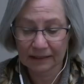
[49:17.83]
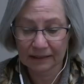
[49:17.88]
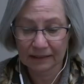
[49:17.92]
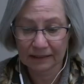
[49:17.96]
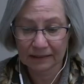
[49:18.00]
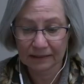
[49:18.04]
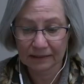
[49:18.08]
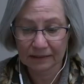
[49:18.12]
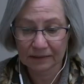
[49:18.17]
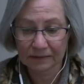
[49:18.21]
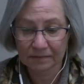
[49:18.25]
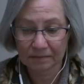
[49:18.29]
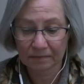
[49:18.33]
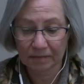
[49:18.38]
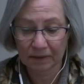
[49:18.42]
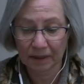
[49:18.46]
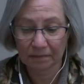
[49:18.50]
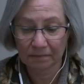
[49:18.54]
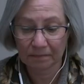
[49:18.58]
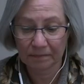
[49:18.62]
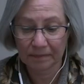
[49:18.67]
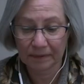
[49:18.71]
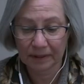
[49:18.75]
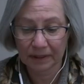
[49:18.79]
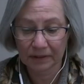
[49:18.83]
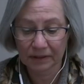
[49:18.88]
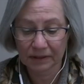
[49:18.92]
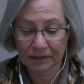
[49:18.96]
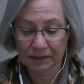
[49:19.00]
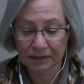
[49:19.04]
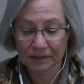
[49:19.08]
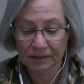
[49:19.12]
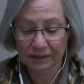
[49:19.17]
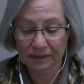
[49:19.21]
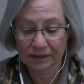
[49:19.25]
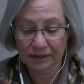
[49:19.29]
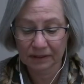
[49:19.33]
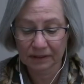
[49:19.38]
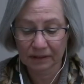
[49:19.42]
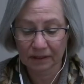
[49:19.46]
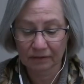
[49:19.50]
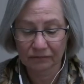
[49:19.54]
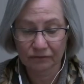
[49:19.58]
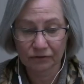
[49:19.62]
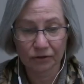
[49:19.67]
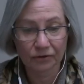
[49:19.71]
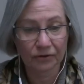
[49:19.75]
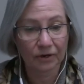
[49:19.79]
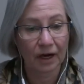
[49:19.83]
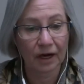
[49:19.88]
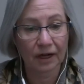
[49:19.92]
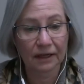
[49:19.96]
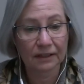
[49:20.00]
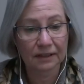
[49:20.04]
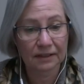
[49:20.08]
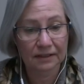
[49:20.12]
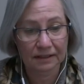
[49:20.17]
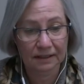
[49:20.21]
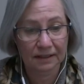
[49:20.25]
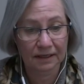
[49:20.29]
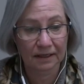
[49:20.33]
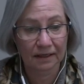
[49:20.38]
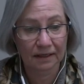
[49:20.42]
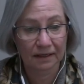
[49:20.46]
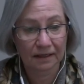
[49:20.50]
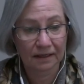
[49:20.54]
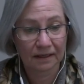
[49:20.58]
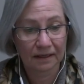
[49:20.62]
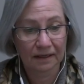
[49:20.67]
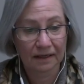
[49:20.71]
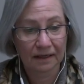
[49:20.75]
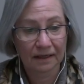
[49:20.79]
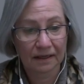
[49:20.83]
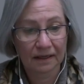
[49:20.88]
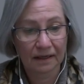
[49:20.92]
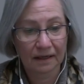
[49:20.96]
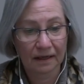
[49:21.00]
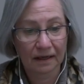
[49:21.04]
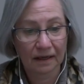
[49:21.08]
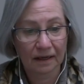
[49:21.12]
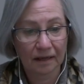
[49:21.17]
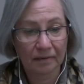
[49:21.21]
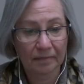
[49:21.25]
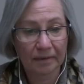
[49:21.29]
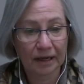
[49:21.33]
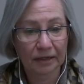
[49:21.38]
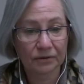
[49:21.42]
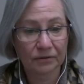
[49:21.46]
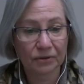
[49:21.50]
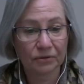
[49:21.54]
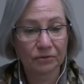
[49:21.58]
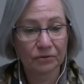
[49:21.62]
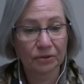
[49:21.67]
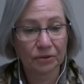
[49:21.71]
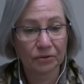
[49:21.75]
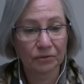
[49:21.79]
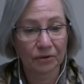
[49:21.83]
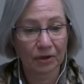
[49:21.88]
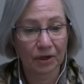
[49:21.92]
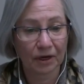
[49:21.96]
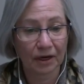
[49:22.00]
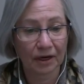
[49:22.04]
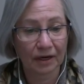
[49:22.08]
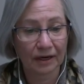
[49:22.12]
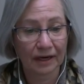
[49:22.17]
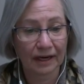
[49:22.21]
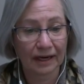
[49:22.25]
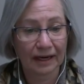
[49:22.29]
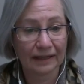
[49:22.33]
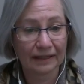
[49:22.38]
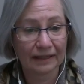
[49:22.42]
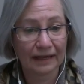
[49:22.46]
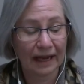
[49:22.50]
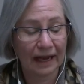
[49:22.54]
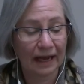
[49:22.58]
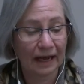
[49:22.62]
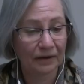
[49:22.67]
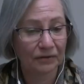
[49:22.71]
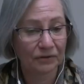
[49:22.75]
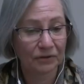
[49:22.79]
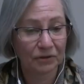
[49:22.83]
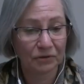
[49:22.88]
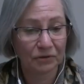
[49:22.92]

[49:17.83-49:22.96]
it is because of your honesty about who you are and how